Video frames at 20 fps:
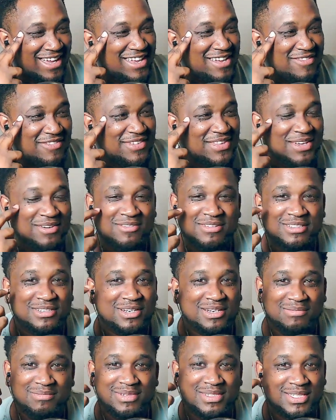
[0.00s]
even though it's
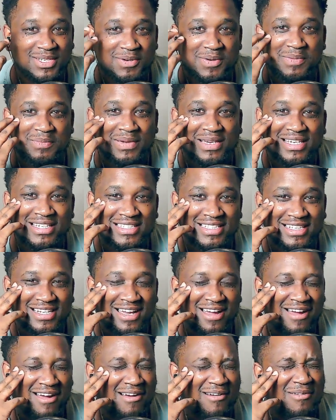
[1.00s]
going to be so
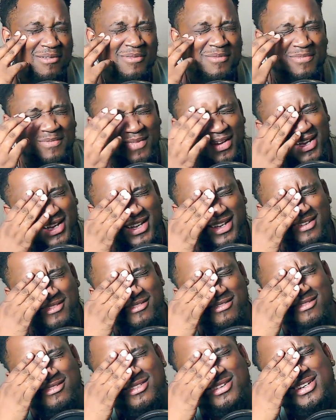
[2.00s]
amazing. Oh my
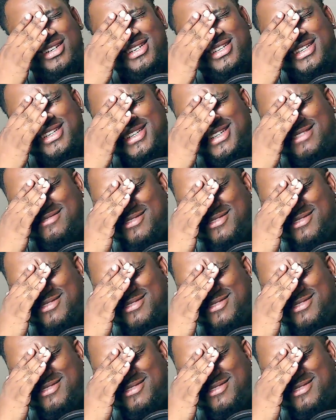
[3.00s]
word,